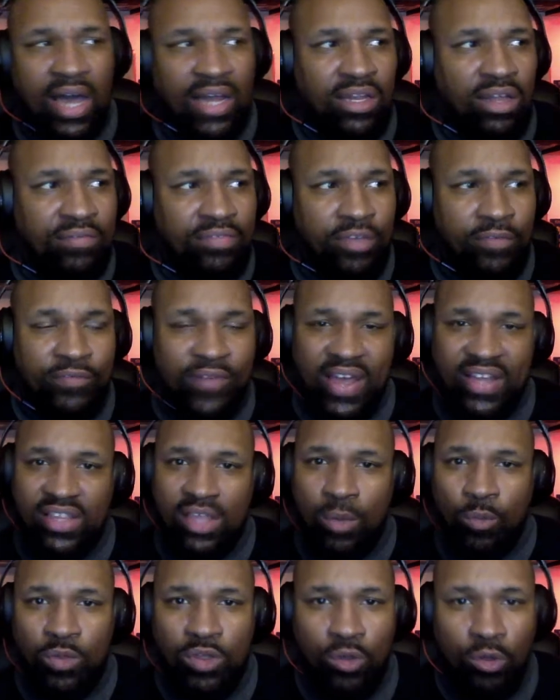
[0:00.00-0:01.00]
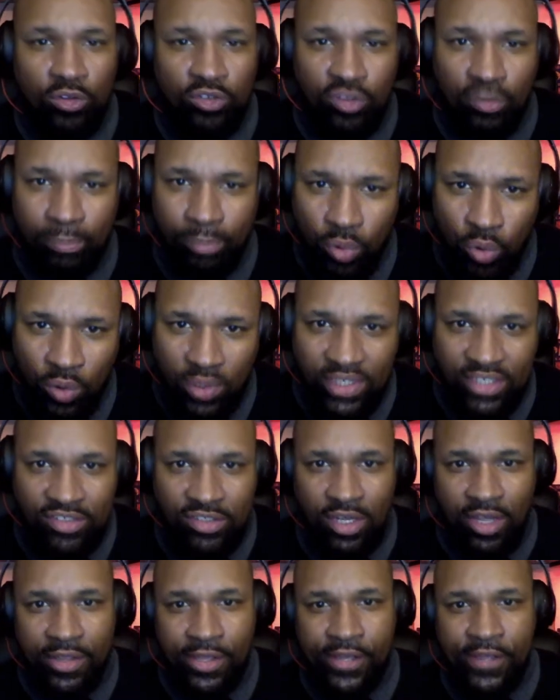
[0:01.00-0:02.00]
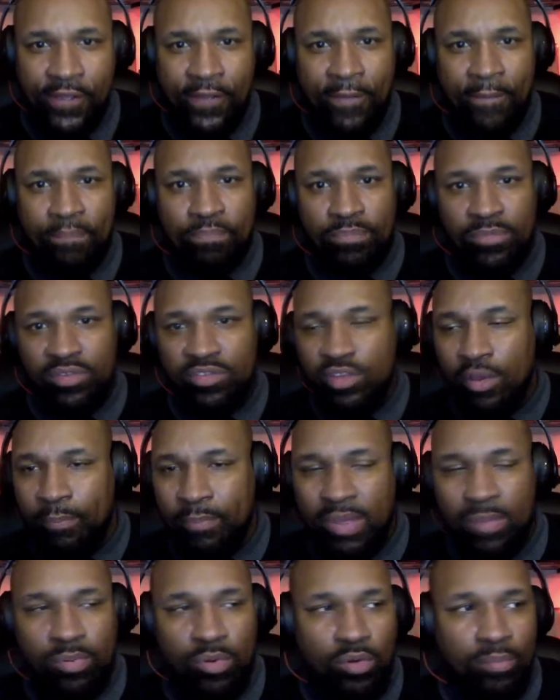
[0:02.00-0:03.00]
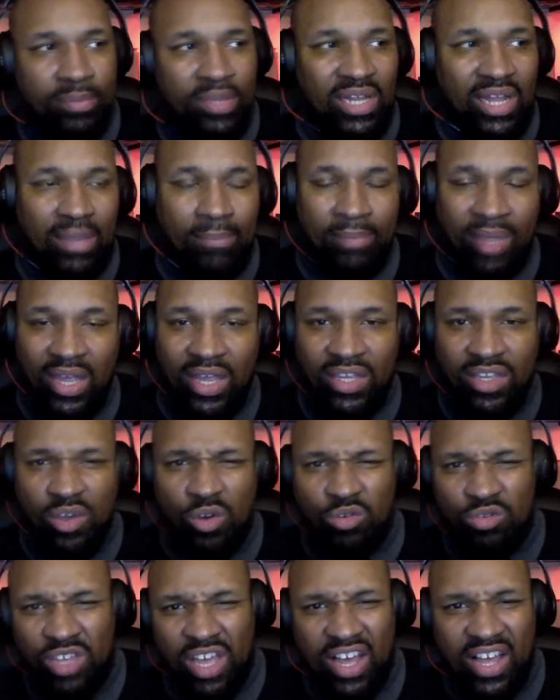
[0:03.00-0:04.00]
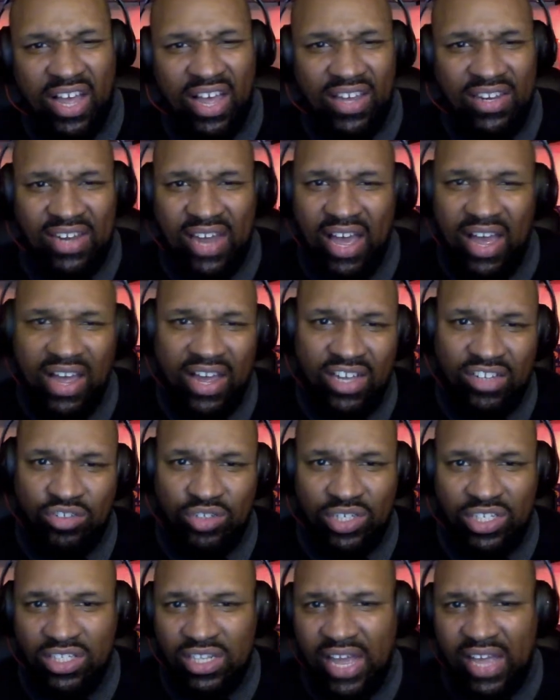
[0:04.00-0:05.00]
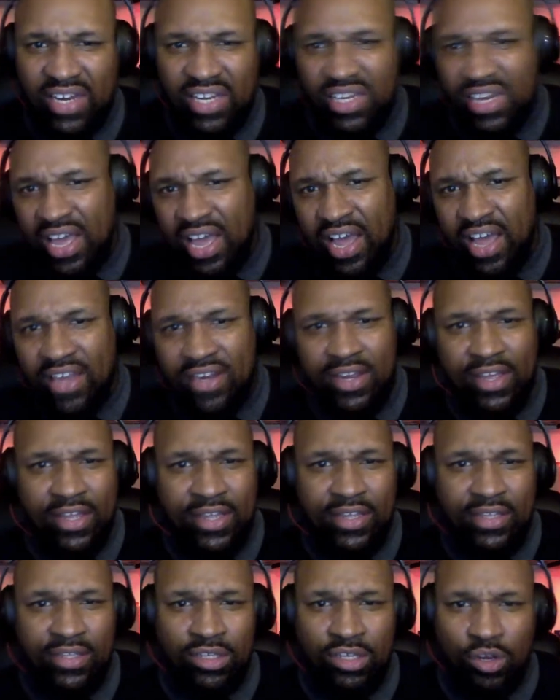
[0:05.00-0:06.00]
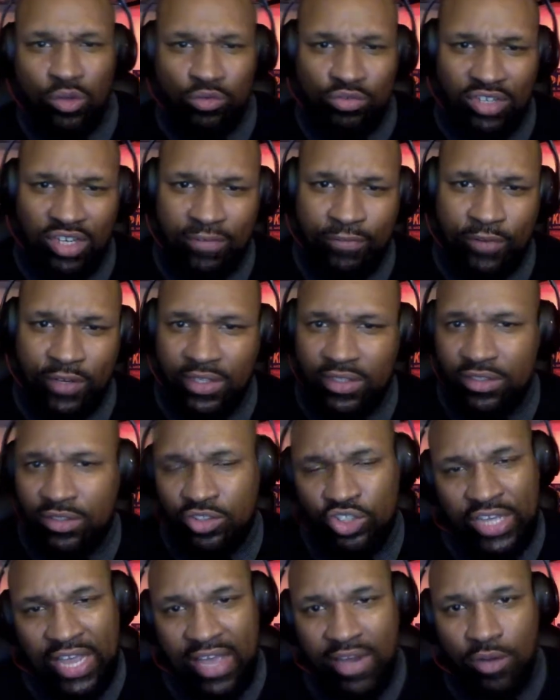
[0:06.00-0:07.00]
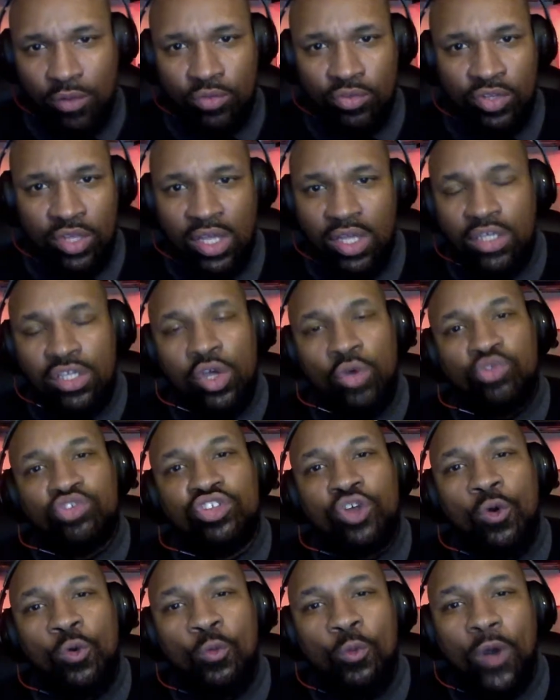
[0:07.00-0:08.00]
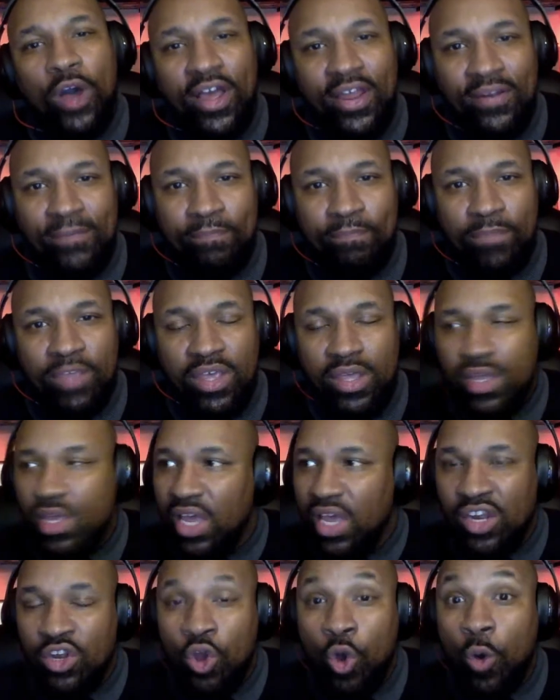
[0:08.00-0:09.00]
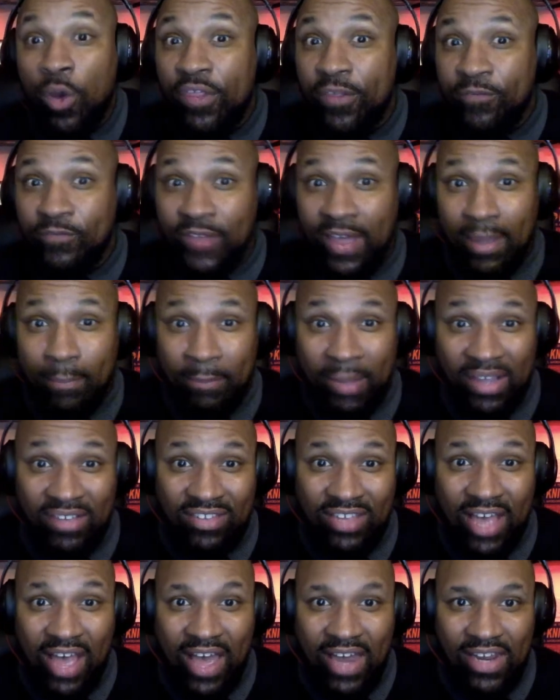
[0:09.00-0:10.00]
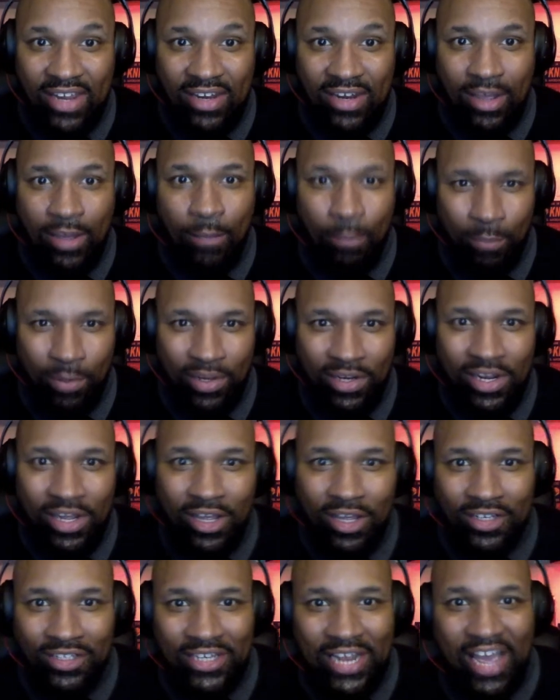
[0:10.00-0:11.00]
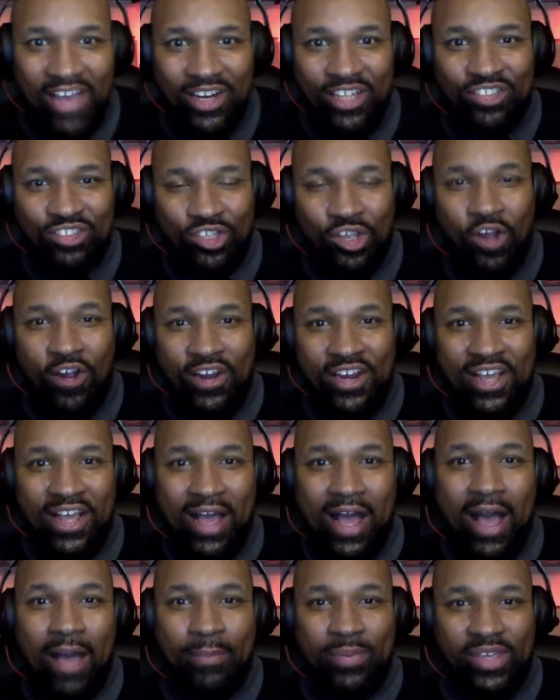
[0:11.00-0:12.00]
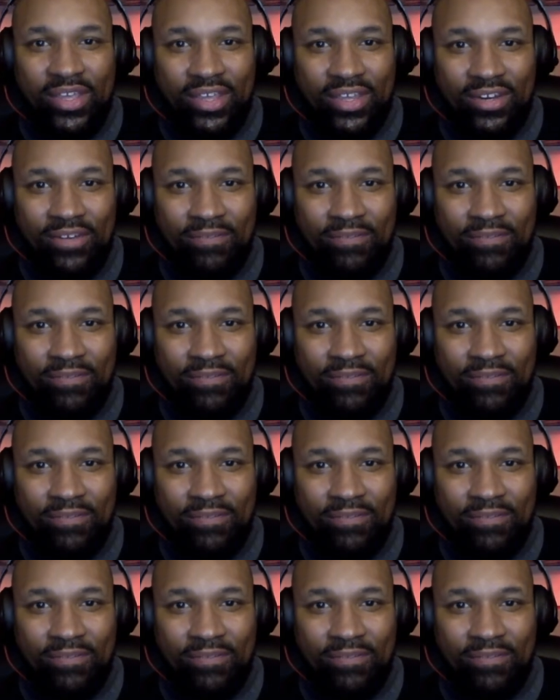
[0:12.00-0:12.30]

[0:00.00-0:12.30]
love the fact that we all support each other. Some people will be like, man, yo, y'all got 999, different channels. Yo, so what? No other fan base got it, but no, now they're starting to copy it.